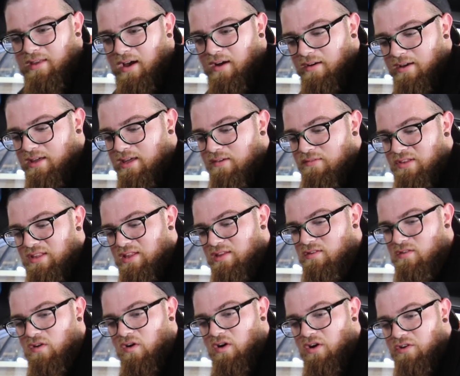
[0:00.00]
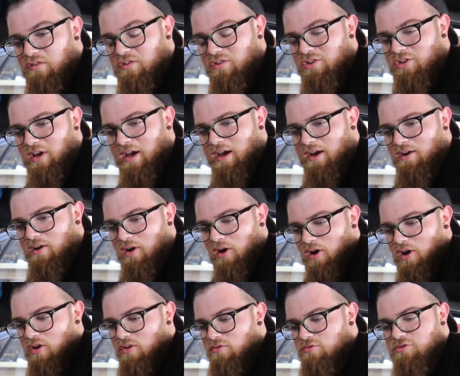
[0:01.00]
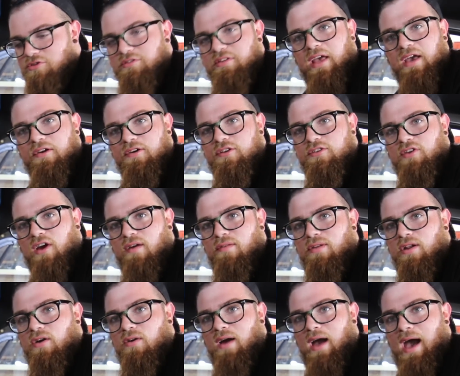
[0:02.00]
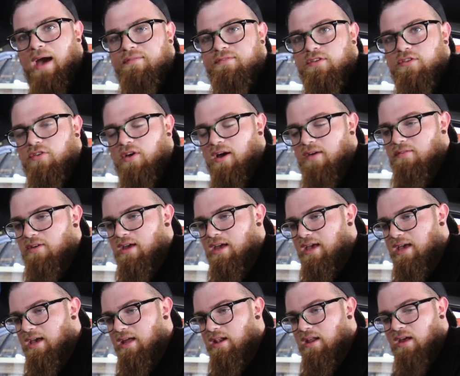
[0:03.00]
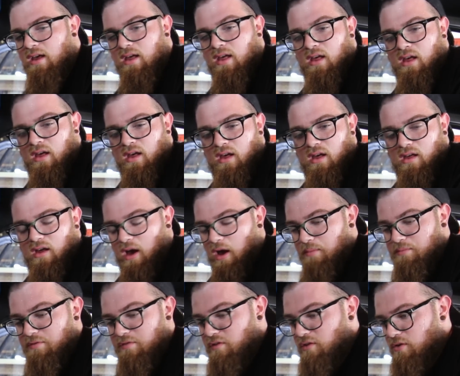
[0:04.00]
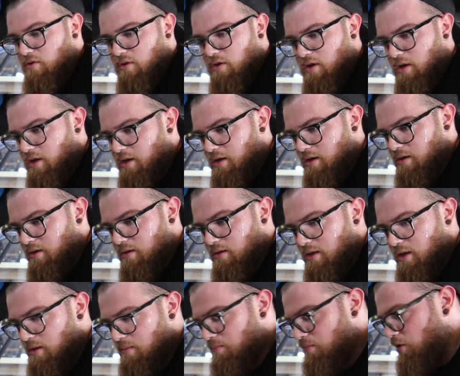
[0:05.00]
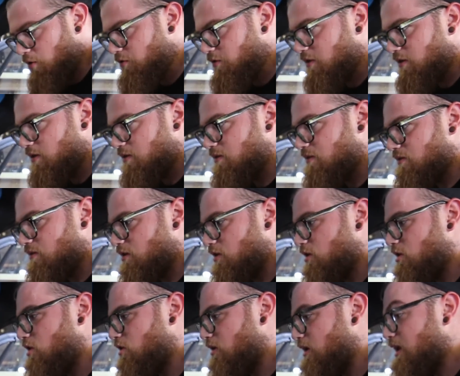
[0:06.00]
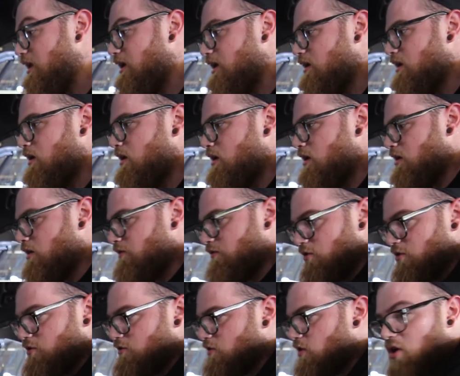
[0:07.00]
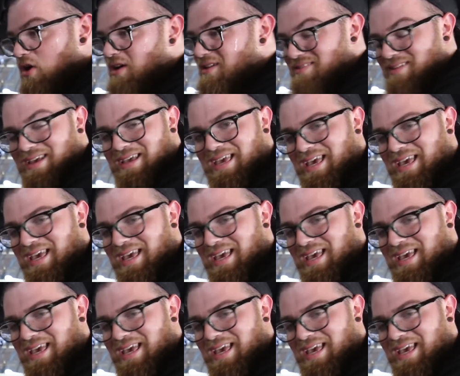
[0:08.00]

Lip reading: out. Like, even this car is a track car. I don't daily drive it, I don't have to drive it, and I'm still gonna keep most of this interior in it for as long as I